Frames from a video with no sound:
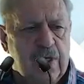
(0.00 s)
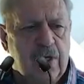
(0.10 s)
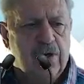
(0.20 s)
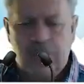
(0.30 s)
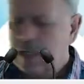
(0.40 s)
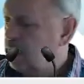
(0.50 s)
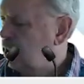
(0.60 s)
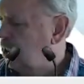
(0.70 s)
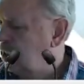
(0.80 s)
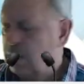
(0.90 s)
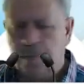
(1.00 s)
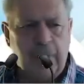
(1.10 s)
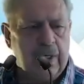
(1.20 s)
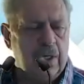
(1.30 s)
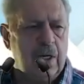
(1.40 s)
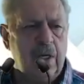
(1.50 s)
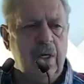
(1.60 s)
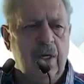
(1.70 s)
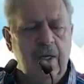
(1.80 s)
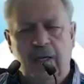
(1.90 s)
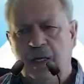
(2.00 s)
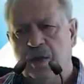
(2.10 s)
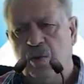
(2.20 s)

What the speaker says: standing independently and the